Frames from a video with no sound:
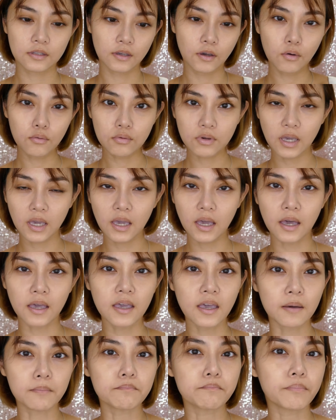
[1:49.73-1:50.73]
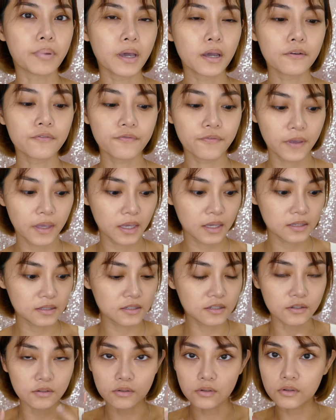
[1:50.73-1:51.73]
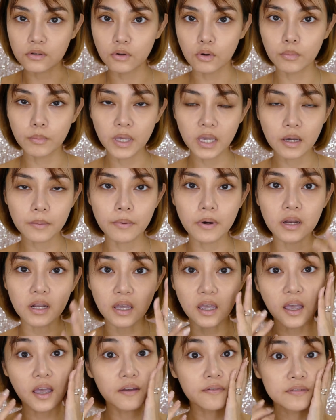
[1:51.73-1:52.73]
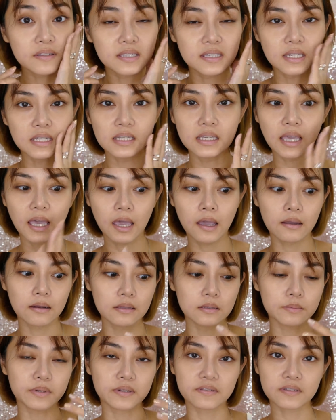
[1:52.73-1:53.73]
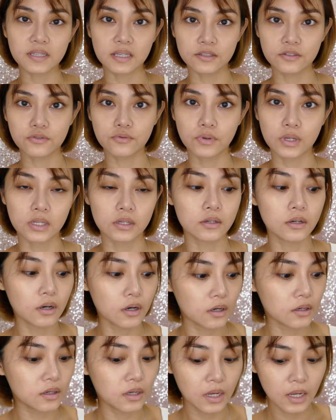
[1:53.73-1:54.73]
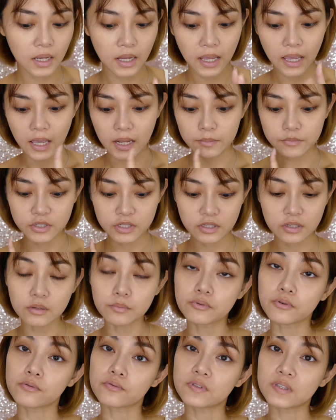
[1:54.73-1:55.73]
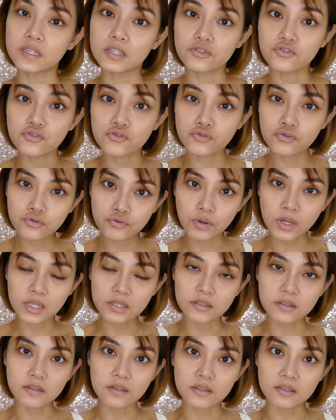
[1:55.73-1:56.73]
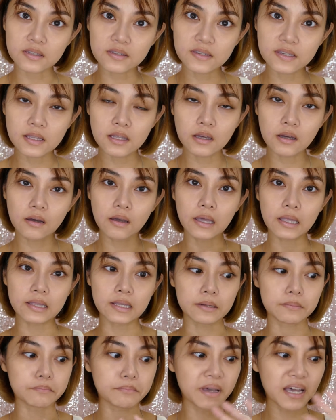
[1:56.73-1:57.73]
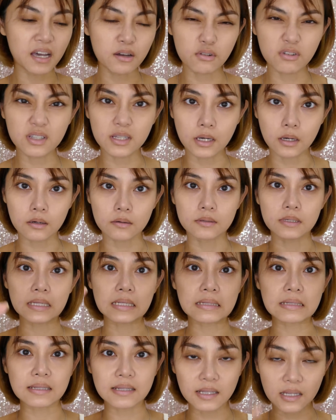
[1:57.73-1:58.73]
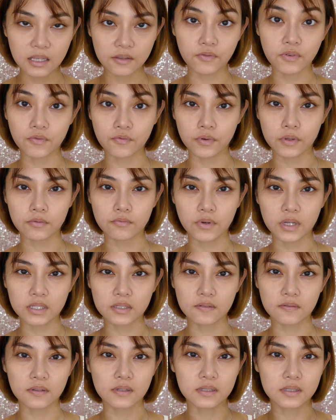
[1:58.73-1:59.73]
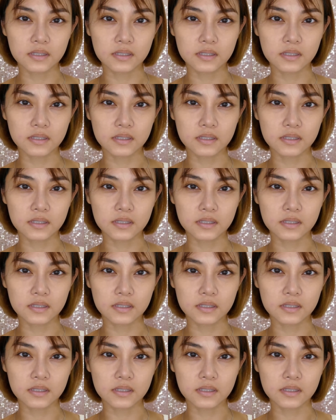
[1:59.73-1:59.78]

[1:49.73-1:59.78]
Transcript: Okay, I am barefaced, no makeup on, I have skincare and a little bit of sunscreen on, and I'm just going to proceed straight to the concealer and then powder down and leave it for the rest of the